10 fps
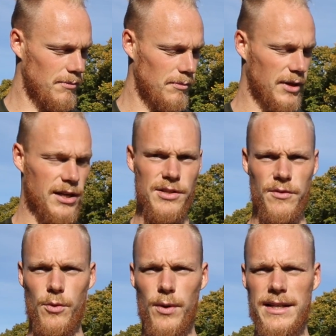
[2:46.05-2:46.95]
because of
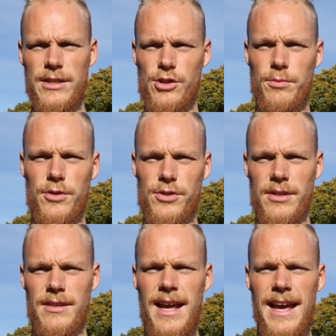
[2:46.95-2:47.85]
the weight
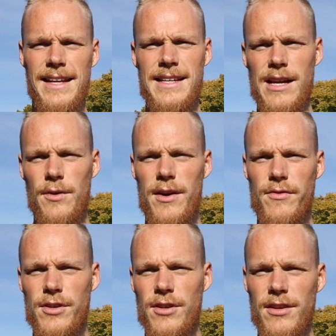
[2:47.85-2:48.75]
distribution. It is,
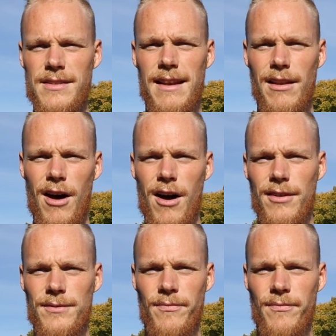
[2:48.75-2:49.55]
however, not that long.